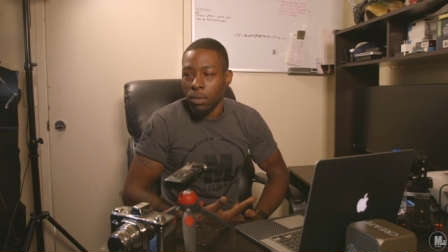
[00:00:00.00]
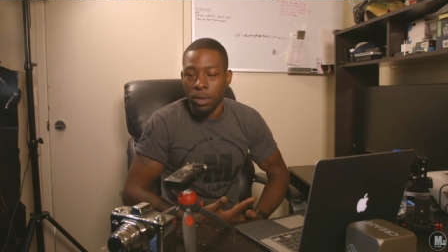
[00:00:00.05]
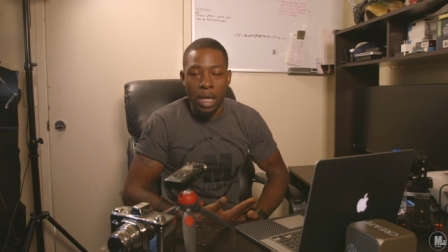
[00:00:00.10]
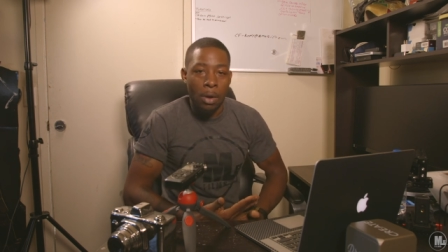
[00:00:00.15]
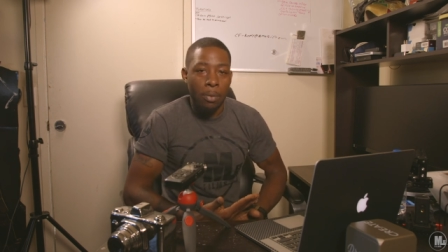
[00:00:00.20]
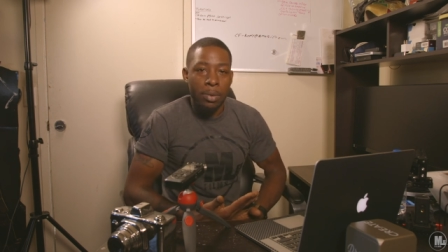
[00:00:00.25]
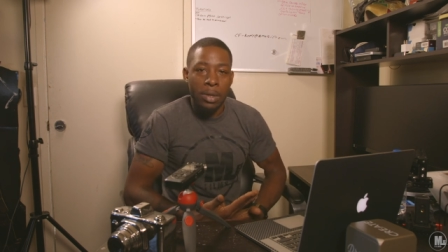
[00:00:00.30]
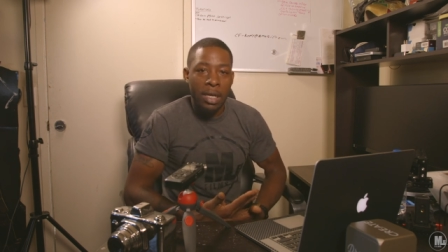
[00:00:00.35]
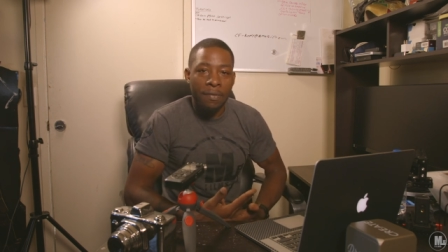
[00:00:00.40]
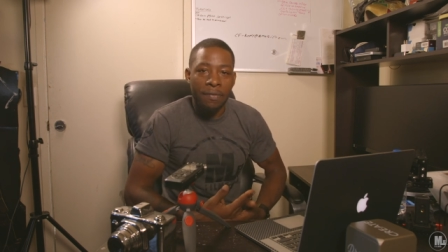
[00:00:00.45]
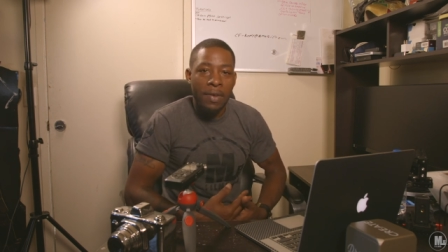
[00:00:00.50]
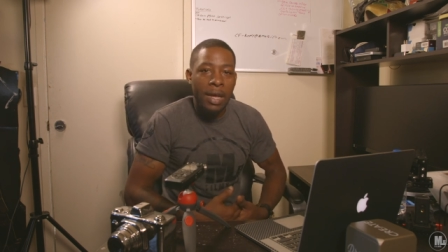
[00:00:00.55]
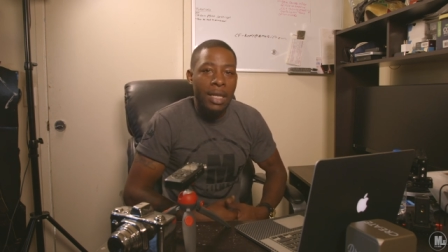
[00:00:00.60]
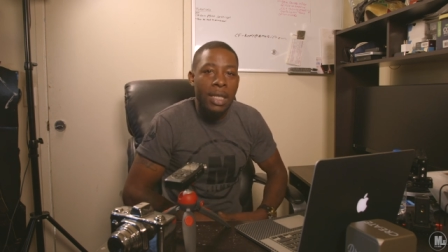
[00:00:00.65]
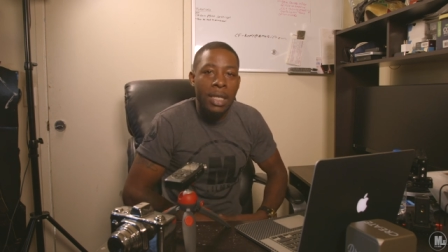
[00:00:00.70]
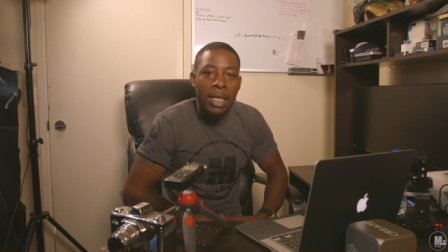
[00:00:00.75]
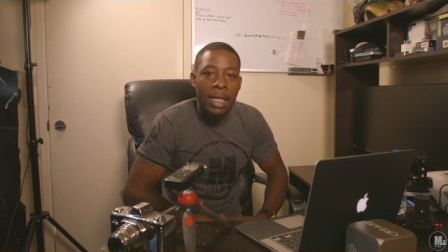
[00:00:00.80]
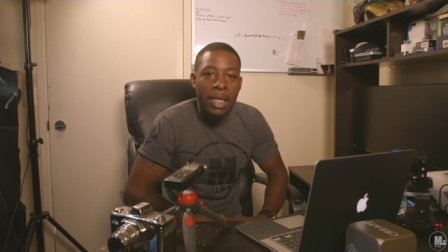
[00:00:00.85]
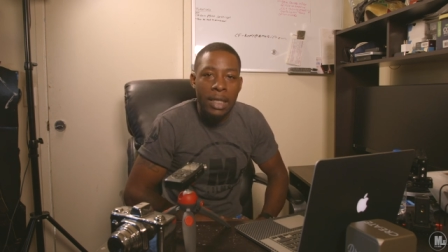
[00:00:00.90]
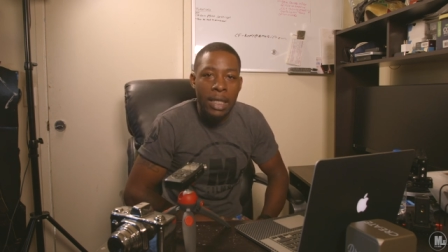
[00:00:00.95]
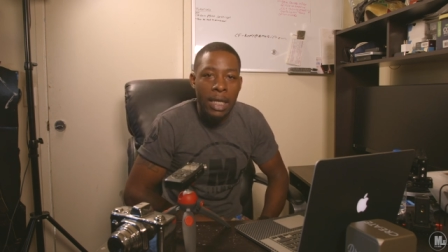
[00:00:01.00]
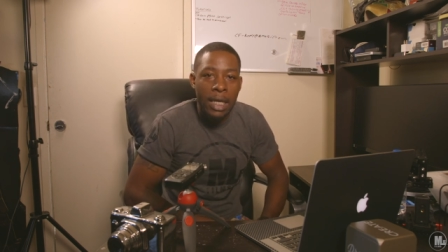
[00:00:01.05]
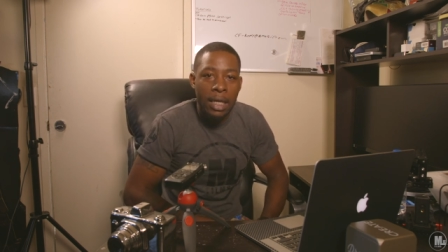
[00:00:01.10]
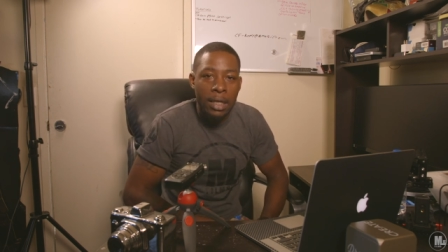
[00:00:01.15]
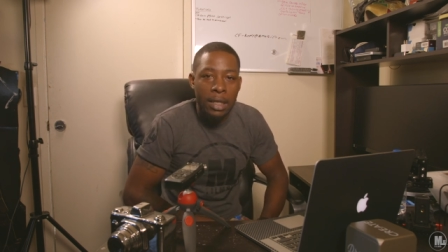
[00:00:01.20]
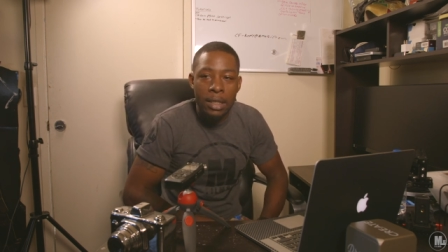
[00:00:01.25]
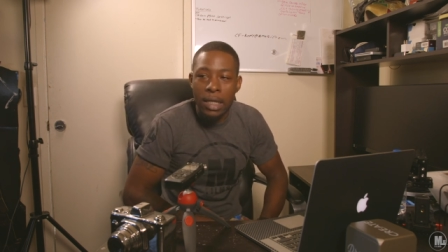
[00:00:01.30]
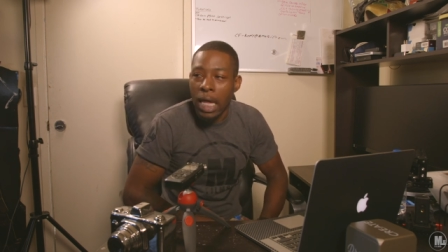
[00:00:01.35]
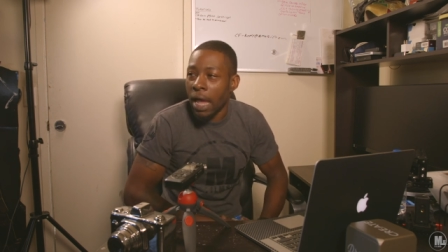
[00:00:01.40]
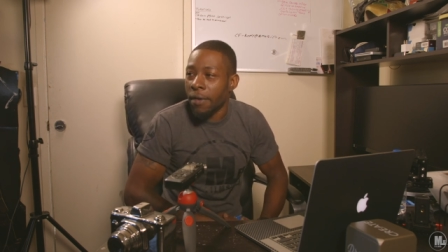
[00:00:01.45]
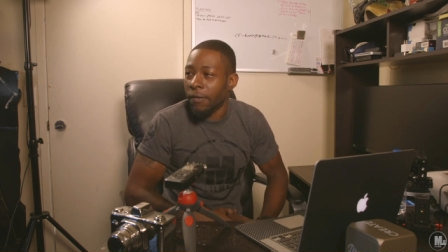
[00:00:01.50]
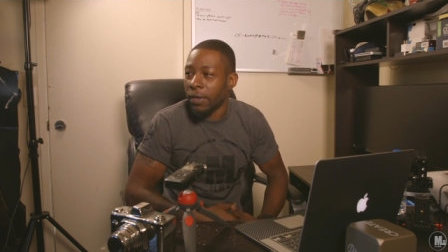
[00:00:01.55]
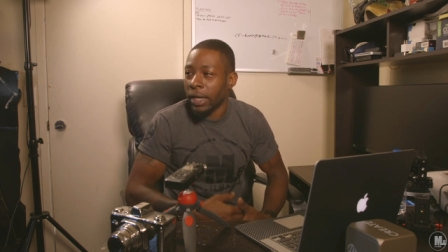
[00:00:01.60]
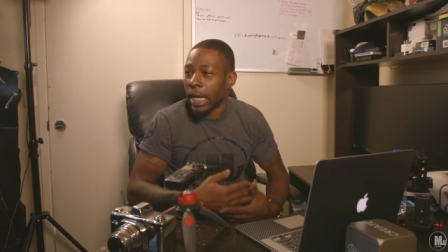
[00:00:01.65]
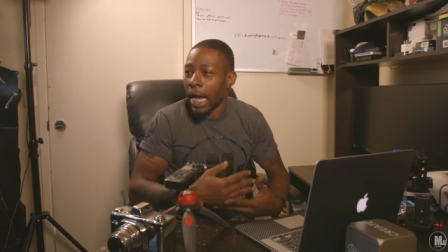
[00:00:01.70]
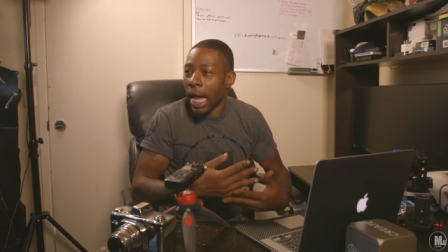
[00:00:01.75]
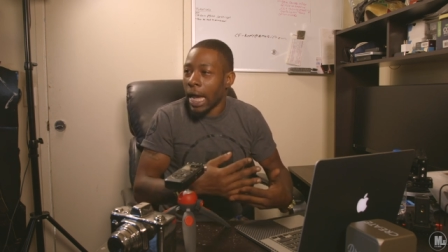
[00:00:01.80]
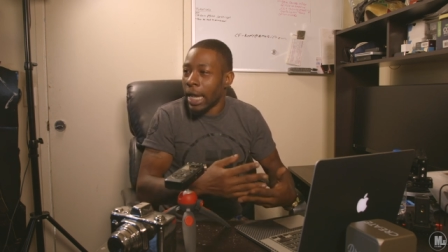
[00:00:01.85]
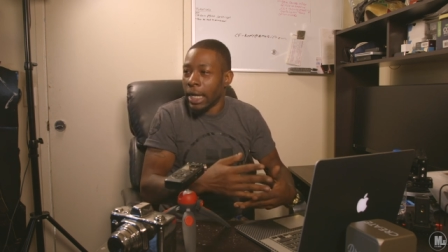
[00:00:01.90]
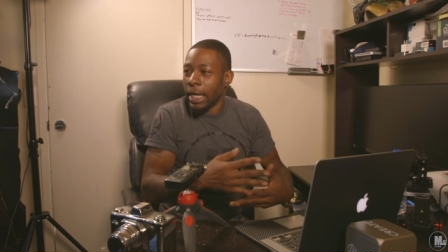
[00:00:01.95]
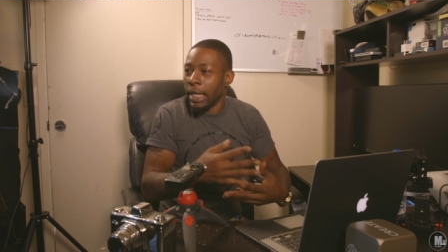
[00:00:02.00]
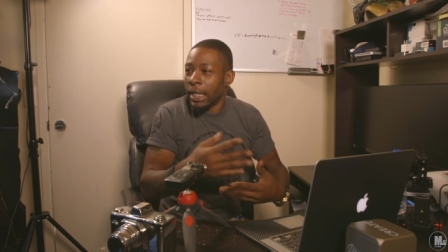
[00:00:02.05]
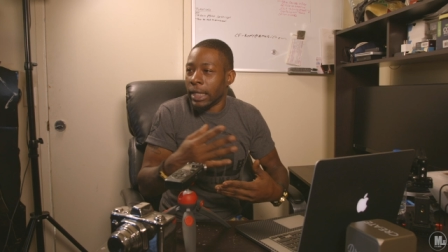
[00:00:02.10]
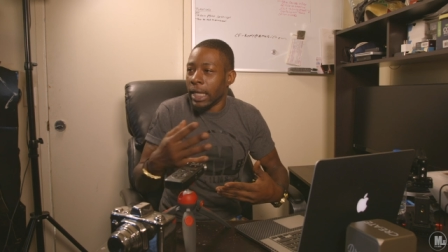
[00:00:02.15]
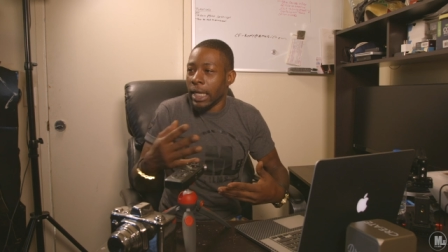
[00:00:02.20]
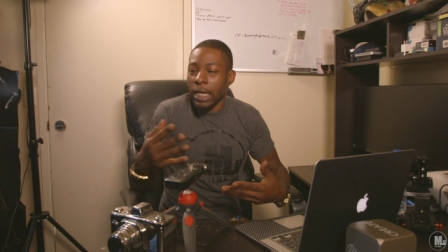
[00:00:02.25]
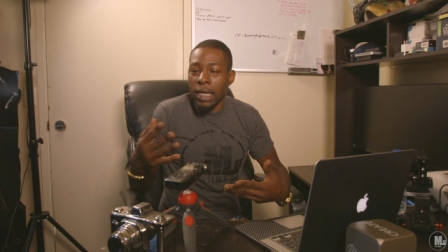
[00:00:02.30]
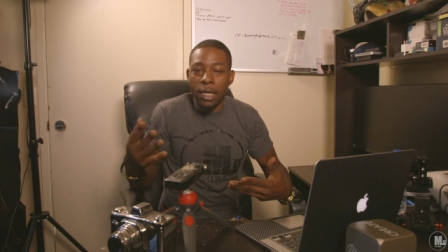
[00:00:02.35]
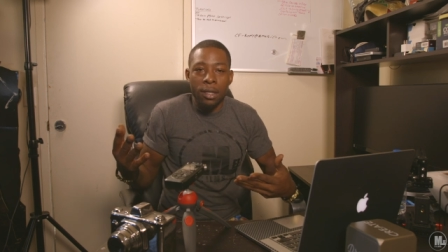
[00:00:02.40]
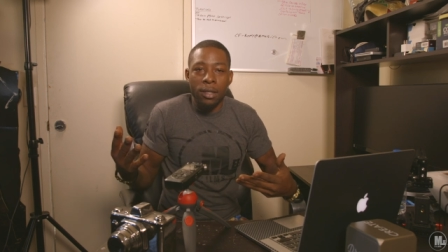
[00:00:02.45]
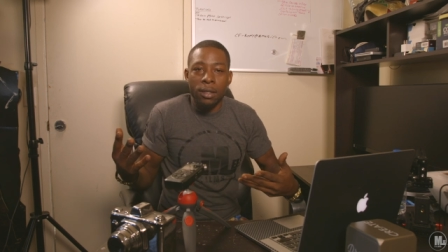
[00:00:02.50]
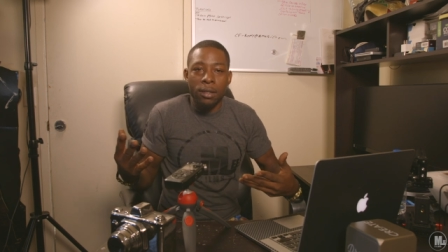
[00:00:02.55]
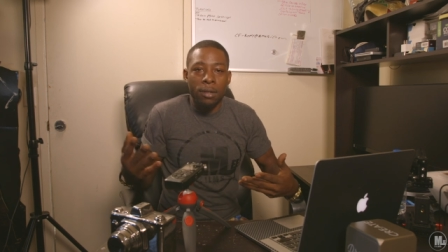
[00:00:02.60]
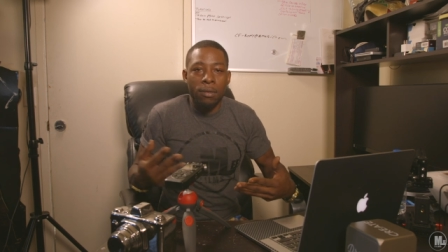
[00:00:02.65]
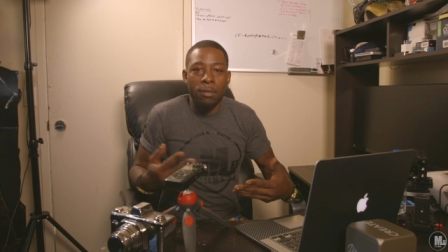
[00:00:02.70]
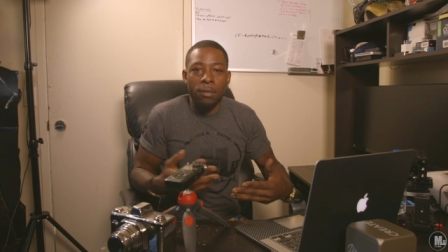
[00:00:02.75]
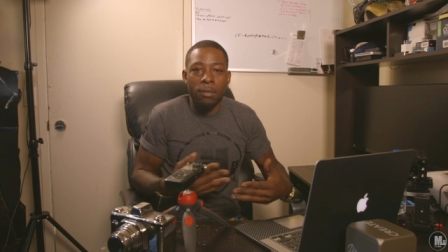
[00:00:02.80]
it wouldn't affected anything because I haven't got anything.